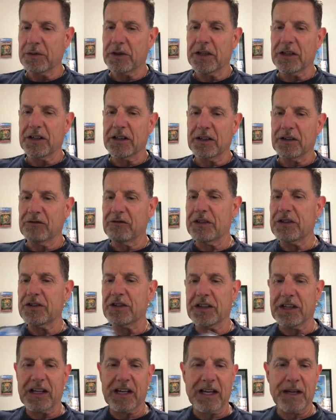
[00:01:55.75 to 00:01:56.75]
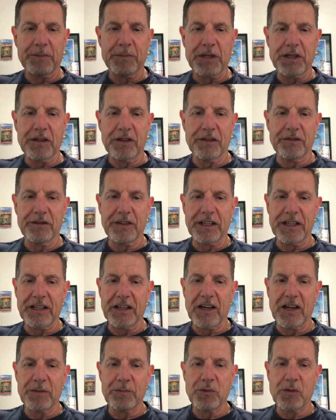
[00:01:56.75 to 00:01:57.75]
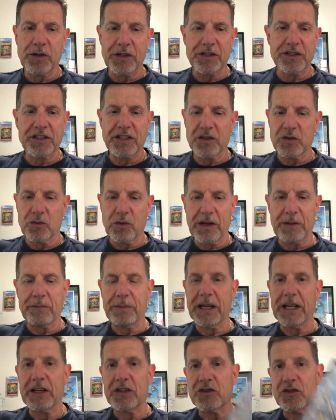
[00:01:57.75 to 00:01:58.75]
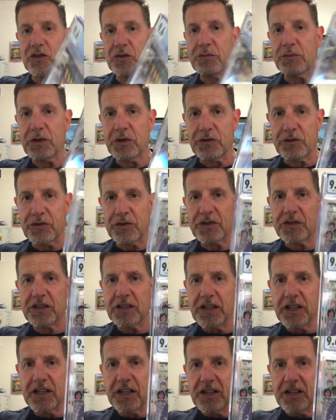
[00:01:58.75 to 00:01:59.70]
A recent copy of a 9.6 white page New Mutants